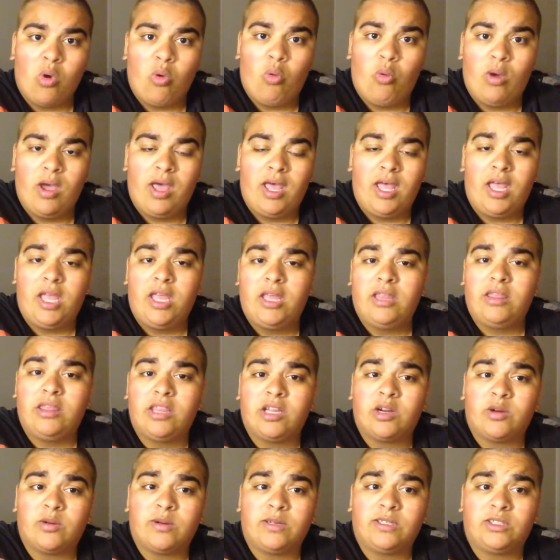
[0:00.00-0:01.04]
When
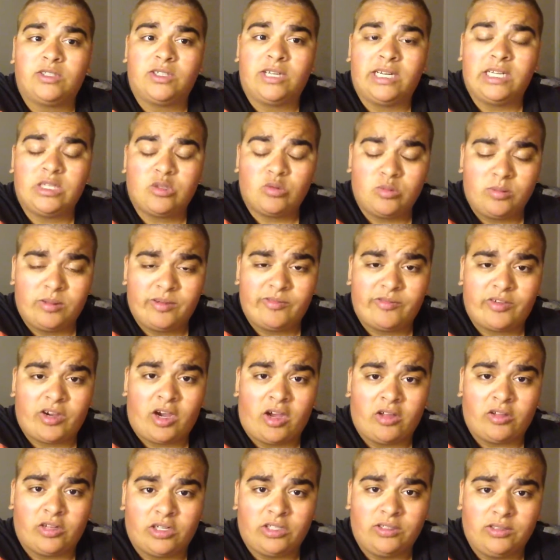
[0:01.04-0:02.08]
there were trans women of
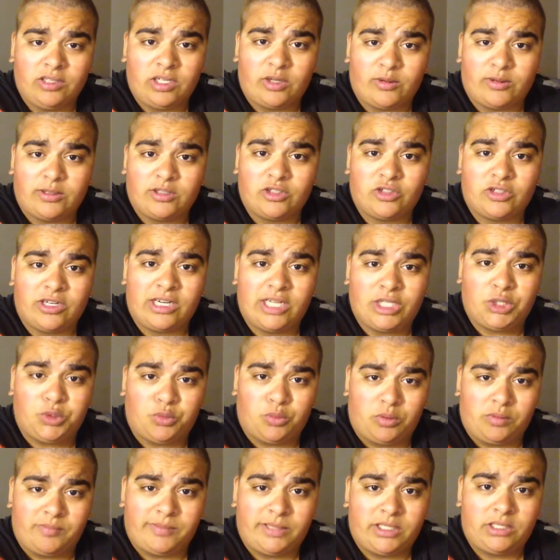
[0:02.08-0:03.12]
color, there were trans
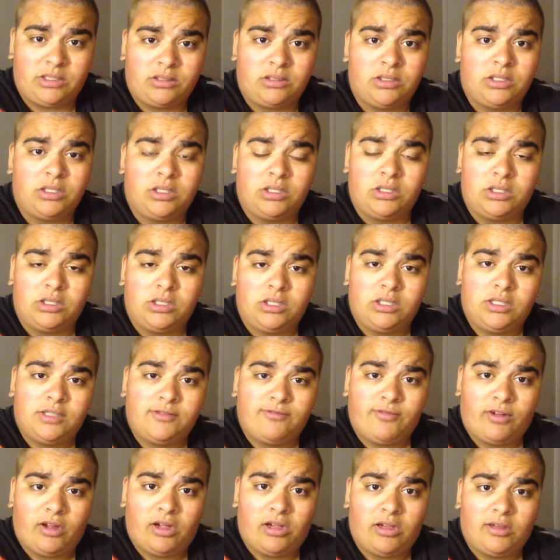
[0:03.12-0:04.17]
women
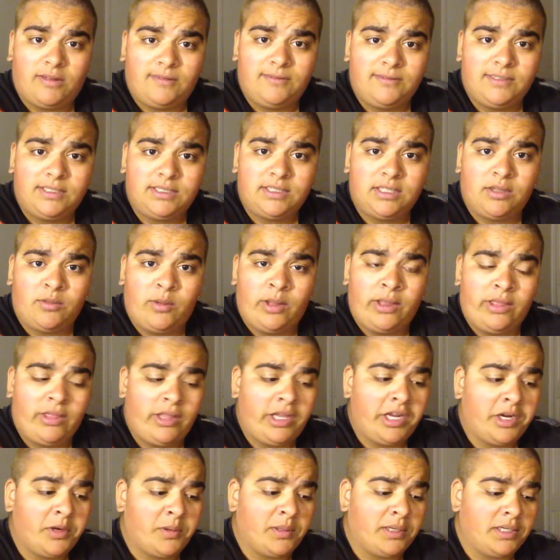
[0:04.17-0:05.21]
involved. When
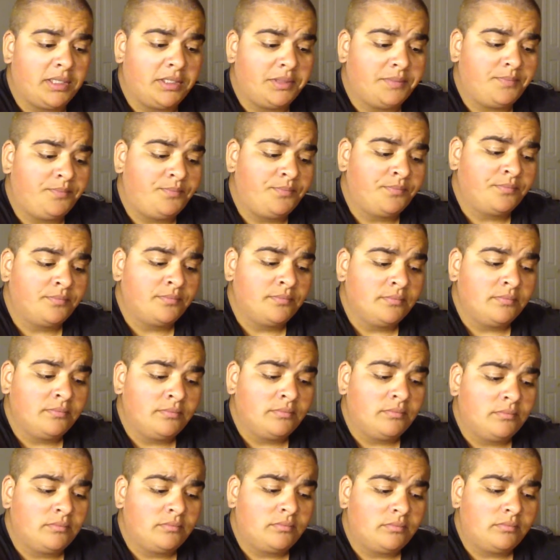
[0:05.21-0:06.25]
there were
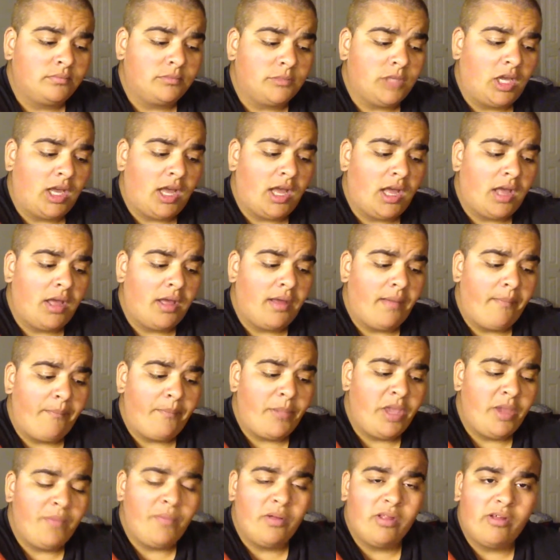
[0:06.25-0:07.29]
uh,
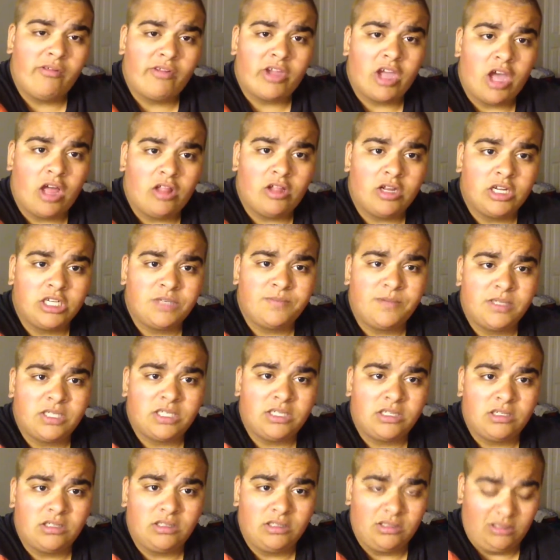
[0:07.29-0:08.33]
people of color,
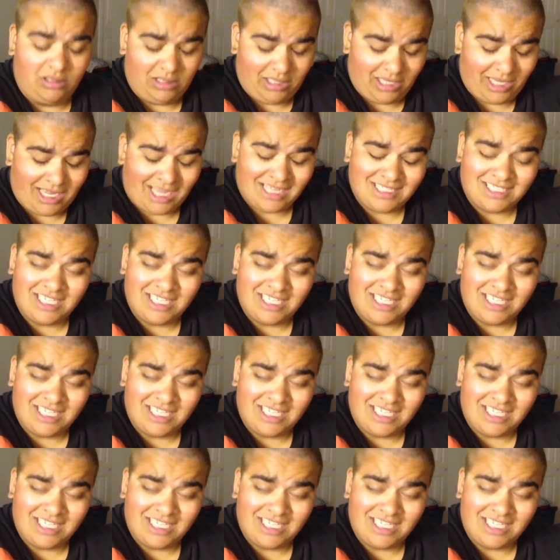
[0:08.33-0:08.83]
speci- like I